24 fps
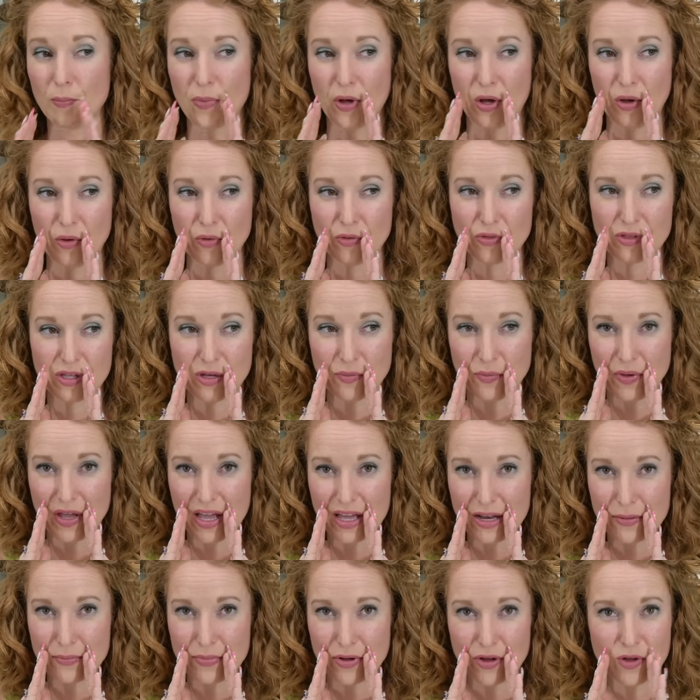both. Can we
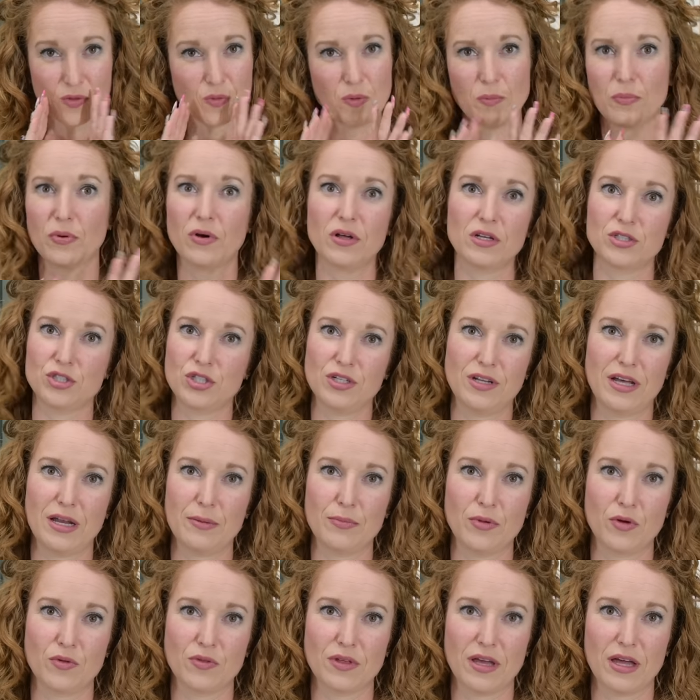add a both? We probably shouldn't add a
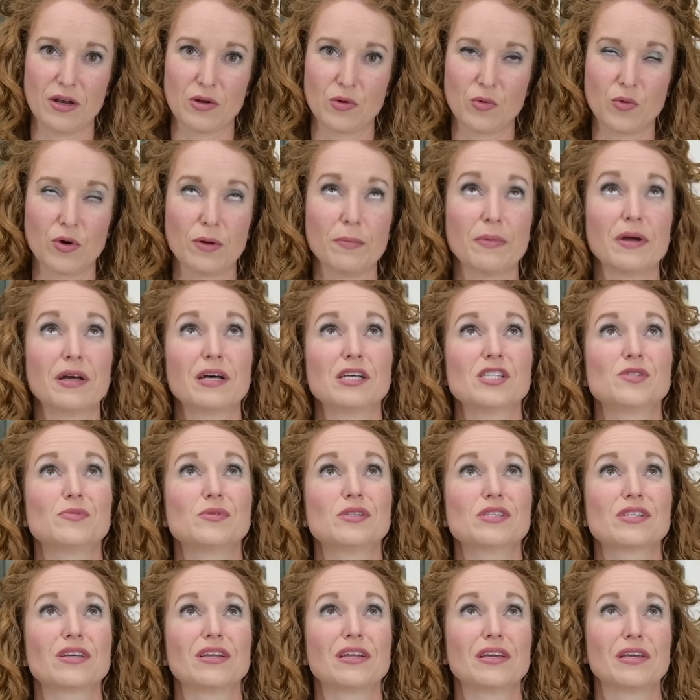both category. My
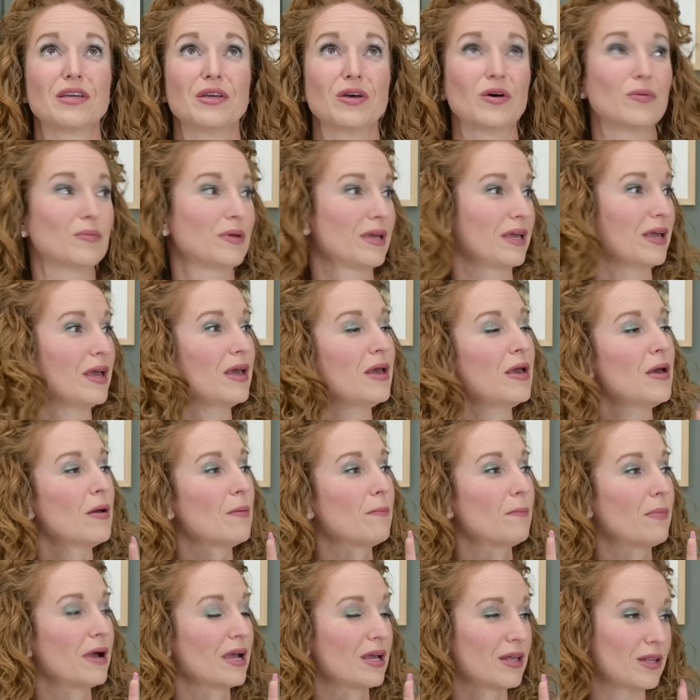husband's gonna kill me.
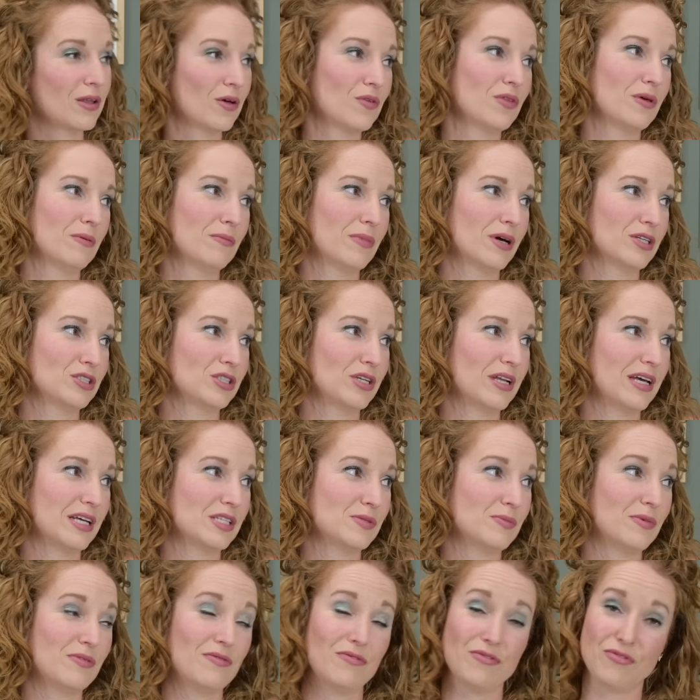My clothing budget has
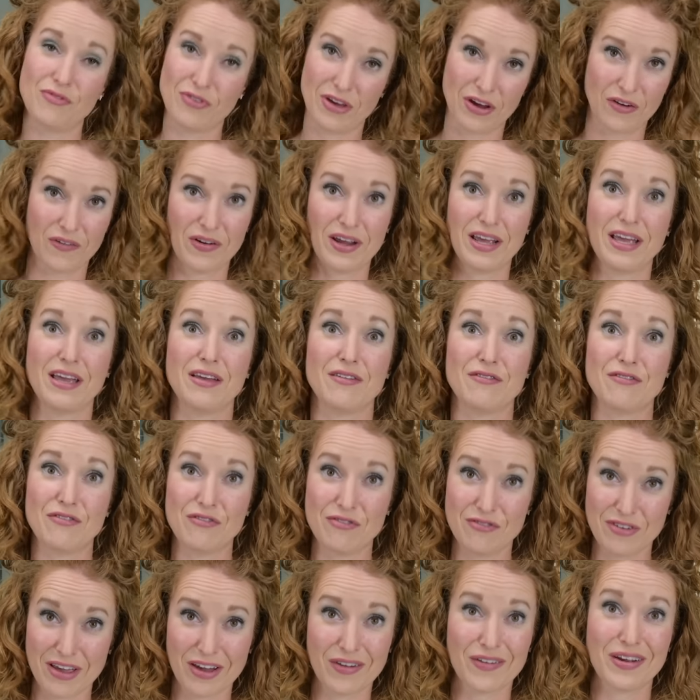been very,
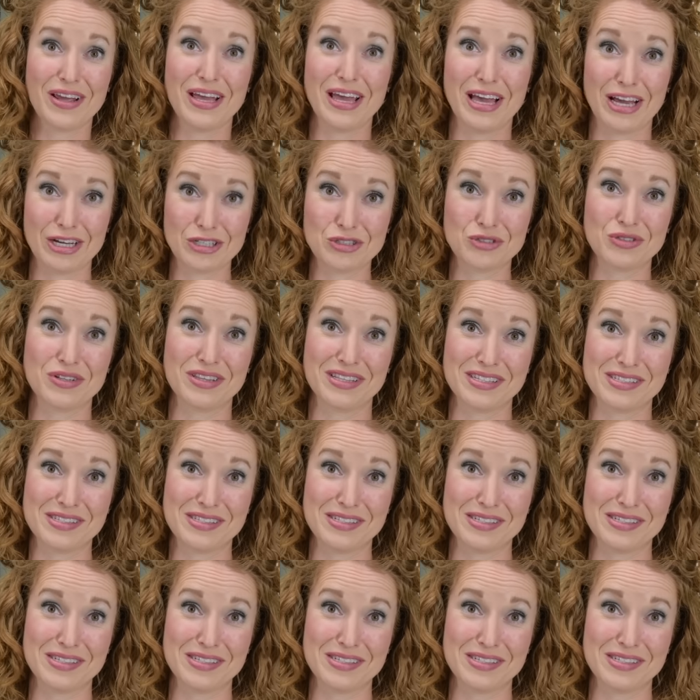very extra this